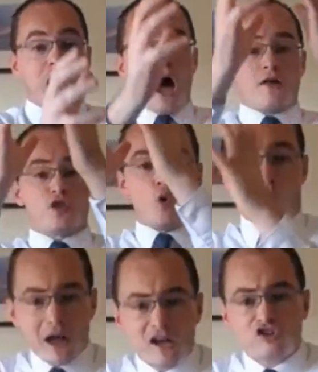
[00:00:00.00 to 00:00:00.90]
And the
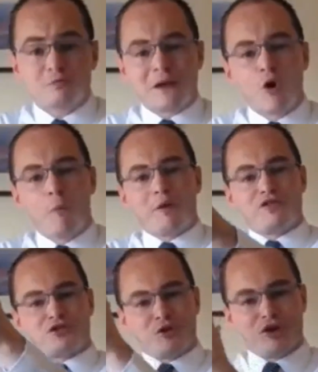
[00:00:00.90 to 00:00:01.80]
way has been opened
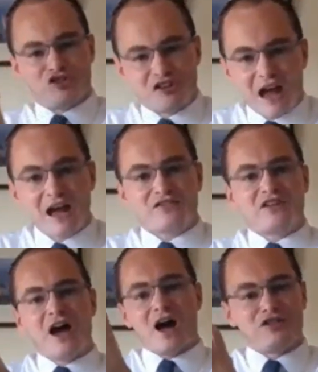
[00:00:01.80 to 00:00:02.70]
through his death
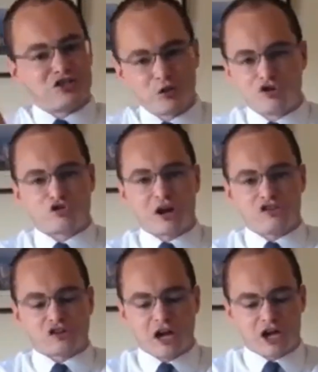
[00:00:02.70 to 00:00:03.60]
and through his
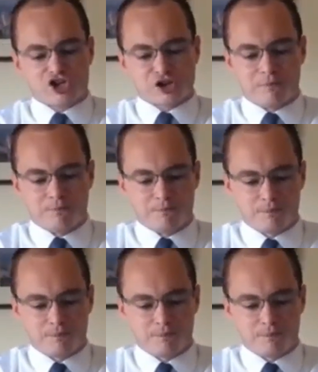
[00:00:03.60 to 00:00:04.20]
resurrection.